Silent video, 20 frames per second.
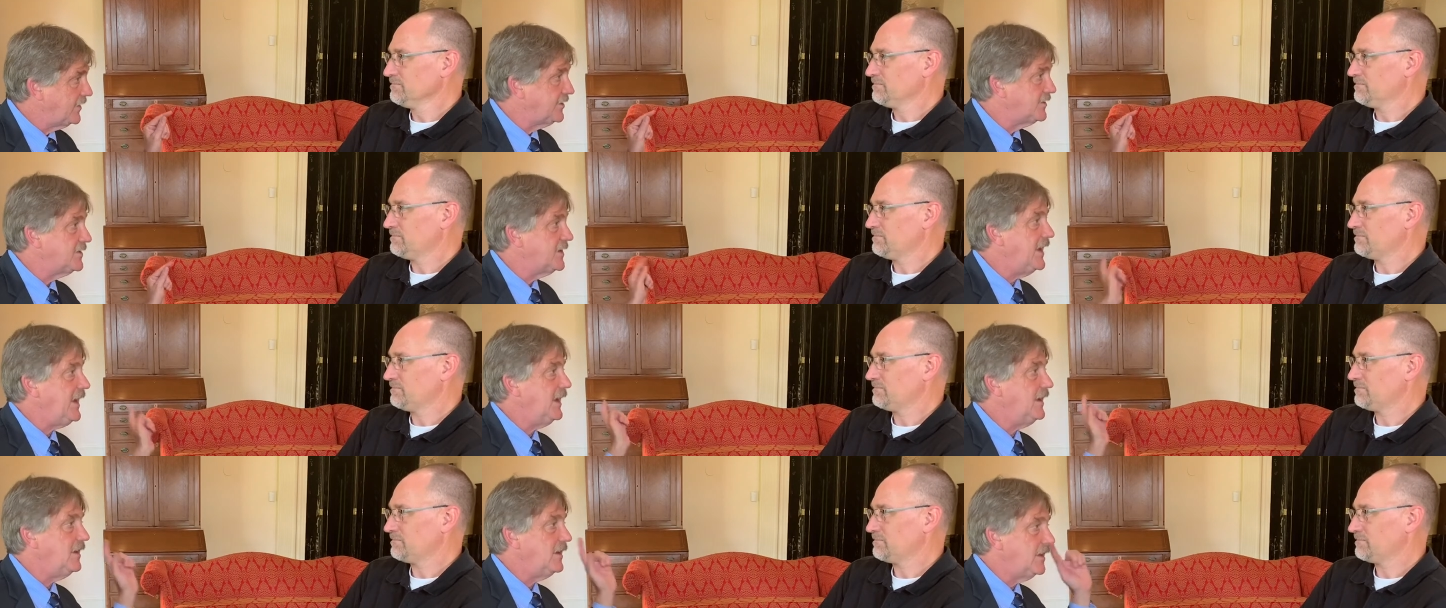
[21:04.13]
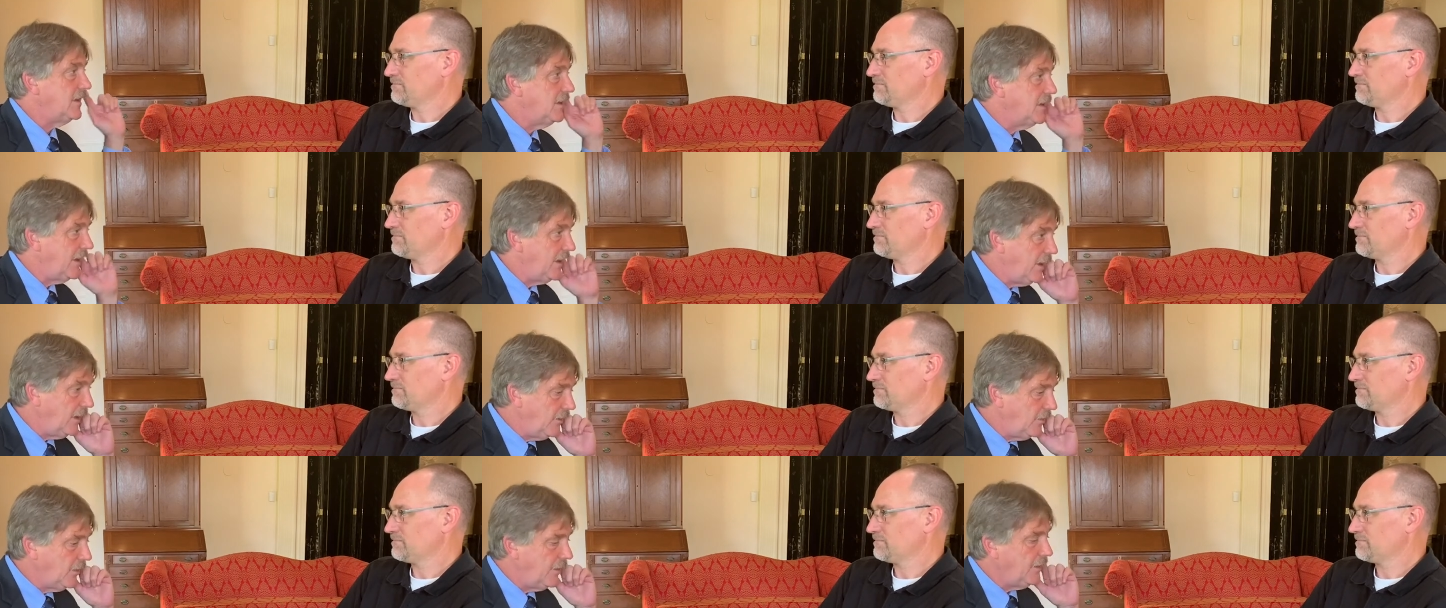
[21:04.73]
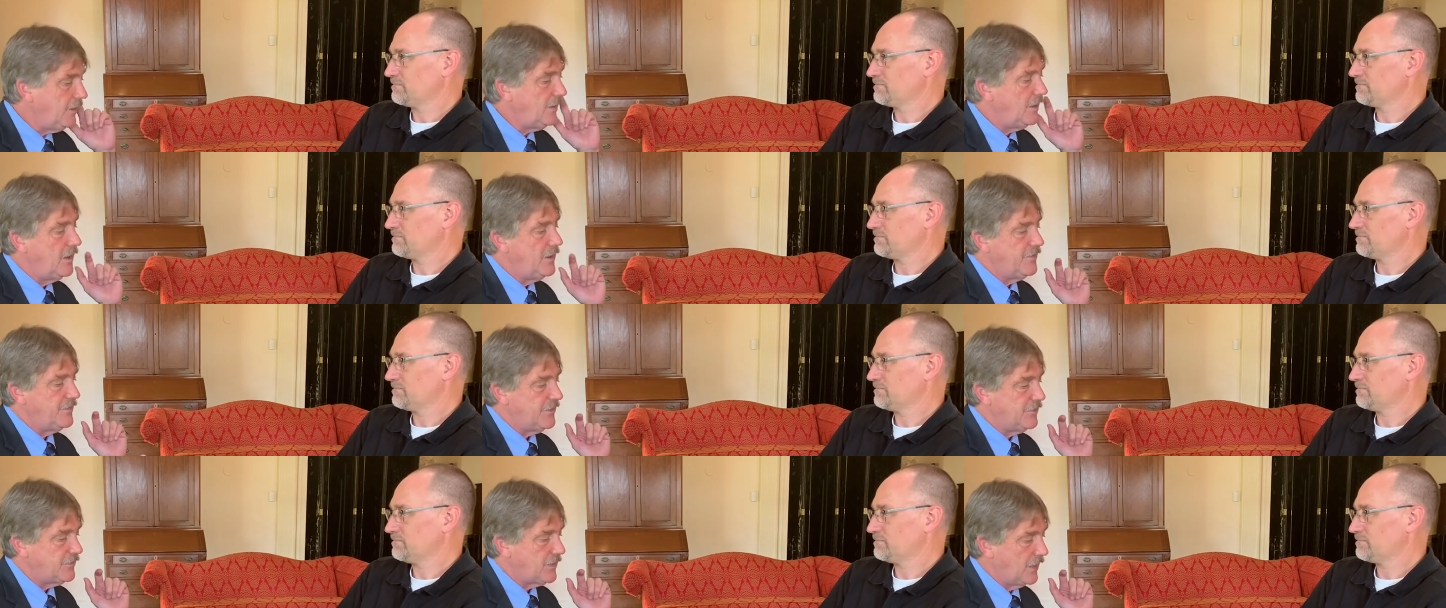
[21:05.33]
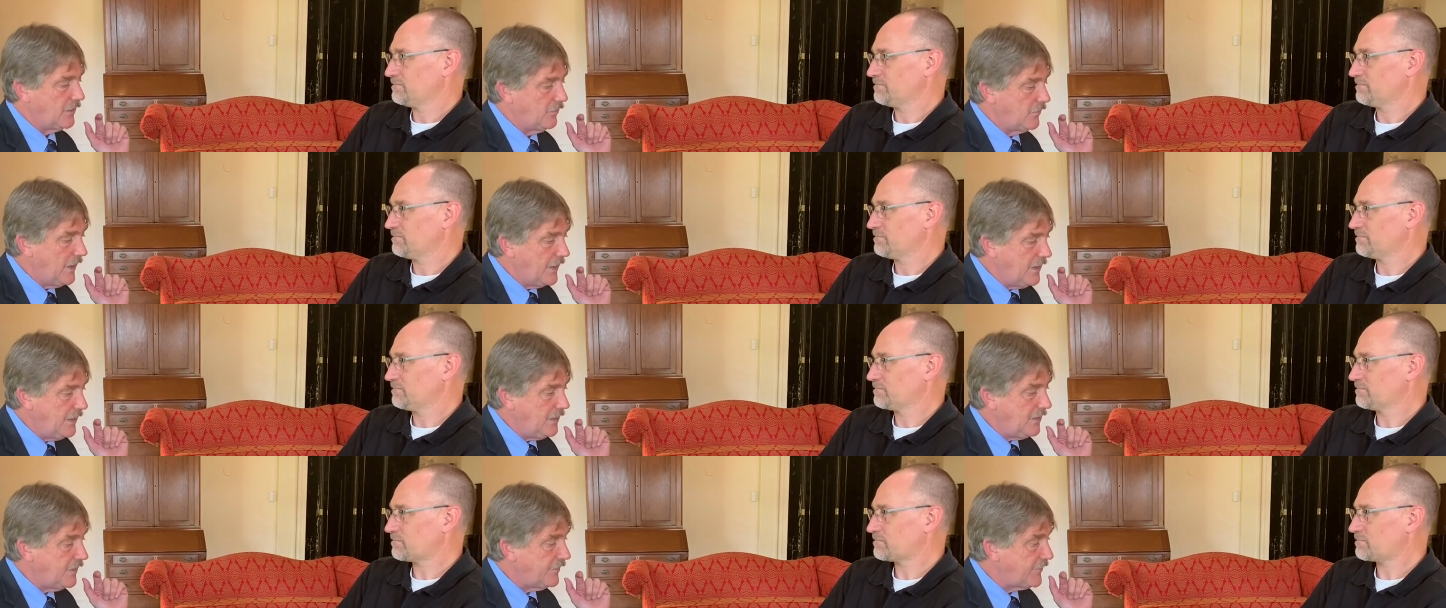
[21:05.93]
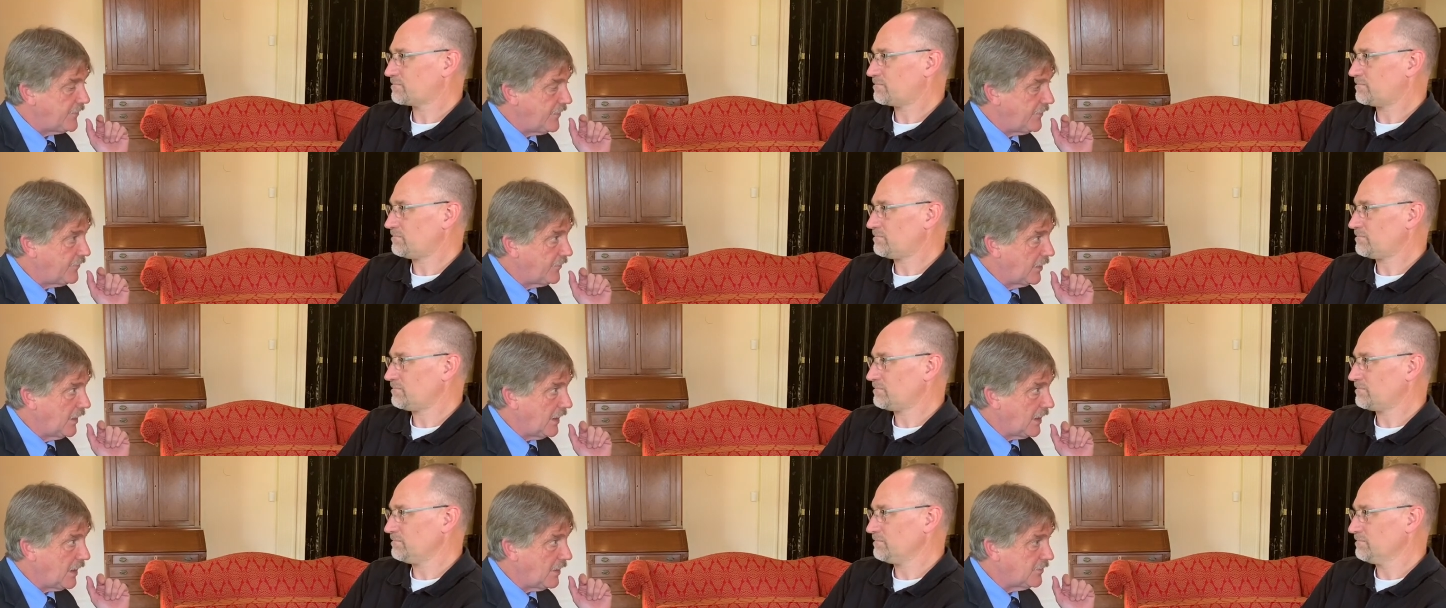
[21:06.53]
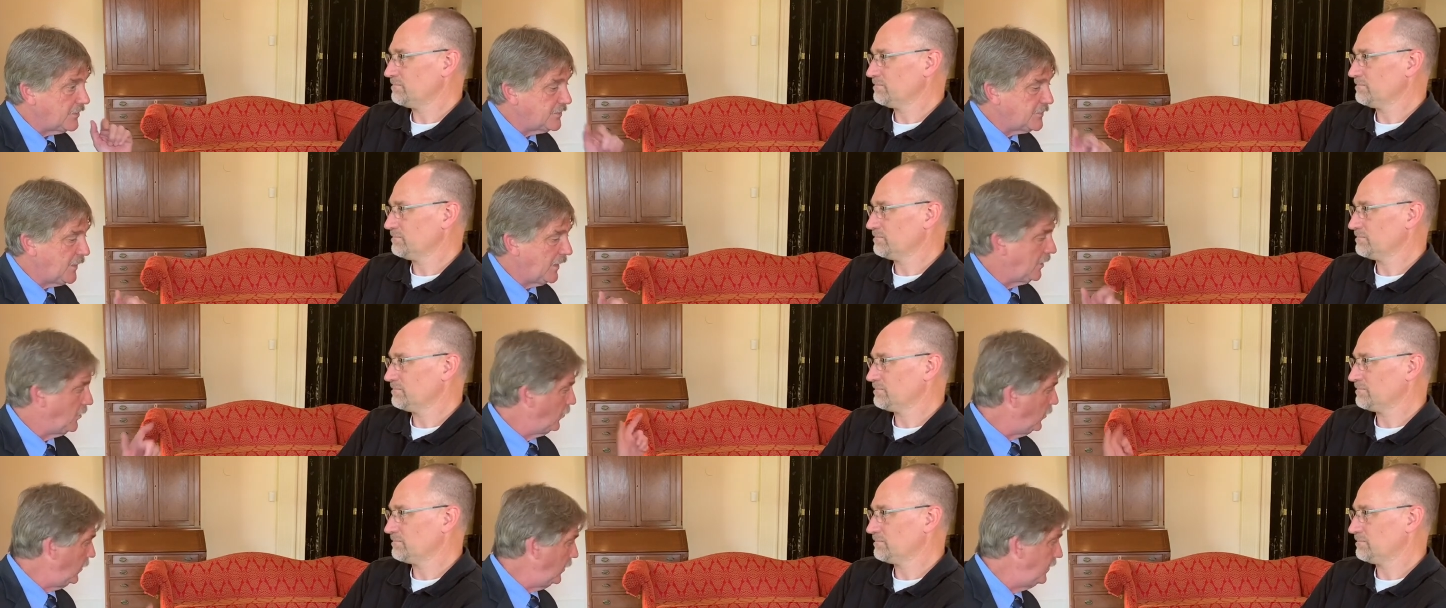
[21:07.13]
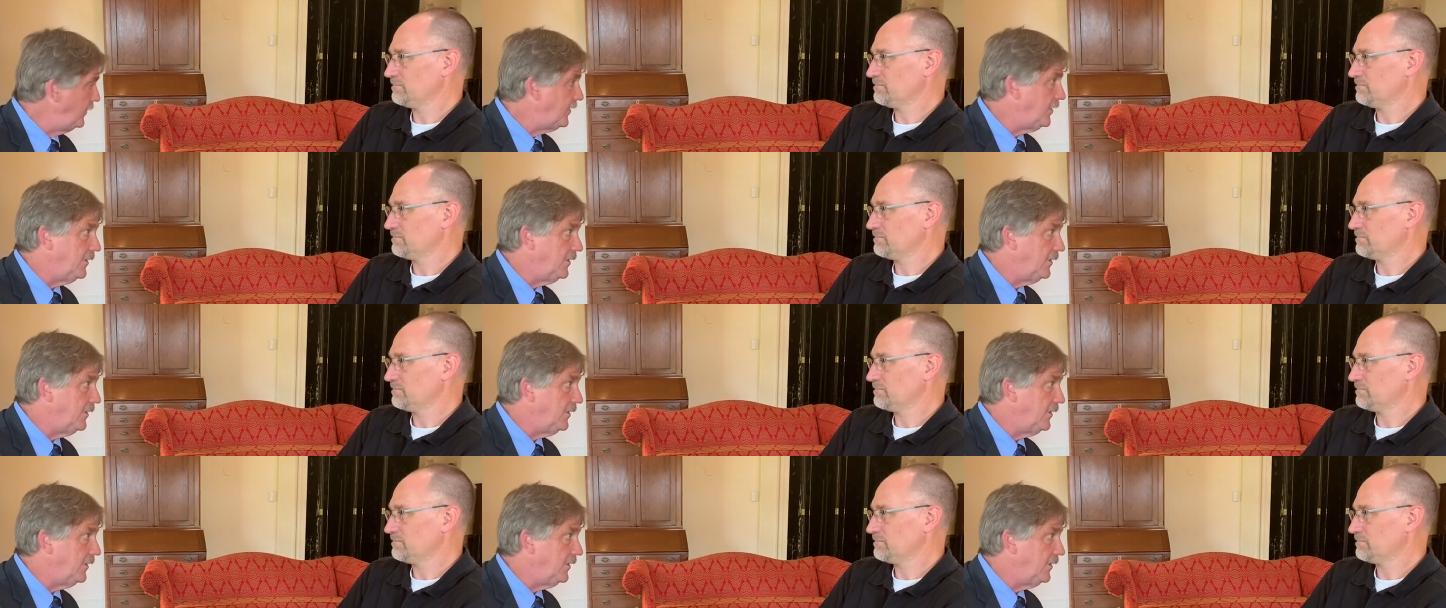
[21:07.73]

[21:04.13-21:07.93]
Speaker 1: say it, they hear it, they try to write it. If they forget how to spell a word,